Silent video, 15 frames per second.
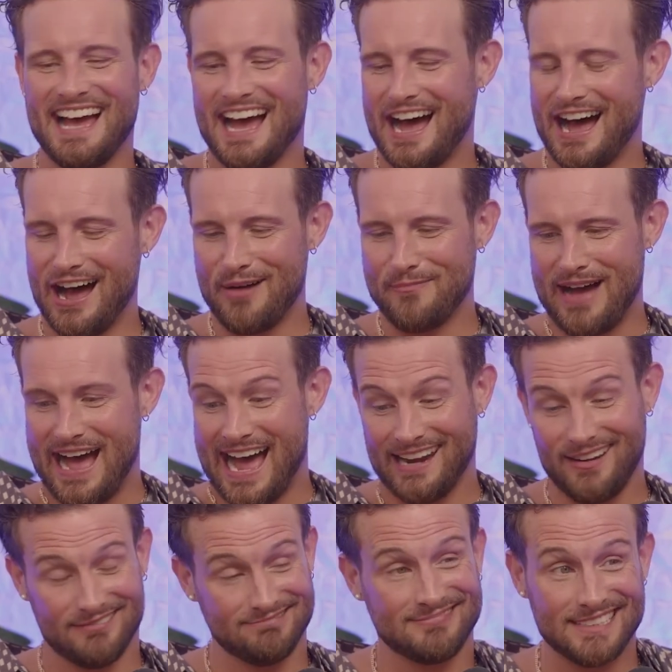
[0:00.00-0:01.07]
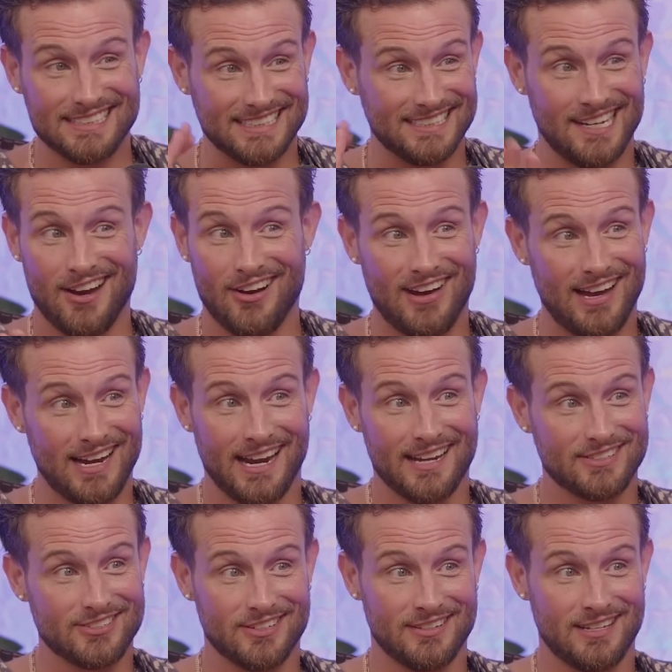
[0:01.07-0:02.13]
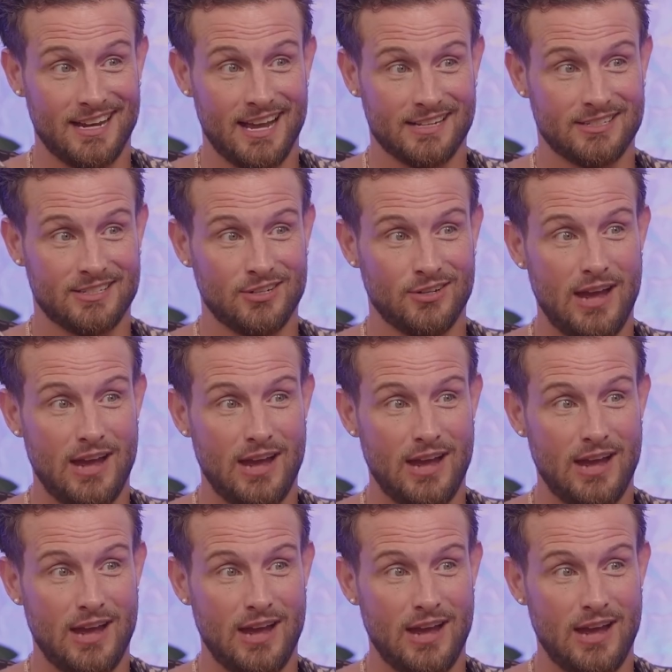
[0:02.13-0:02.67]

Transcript: I don't really know how to answer the next two.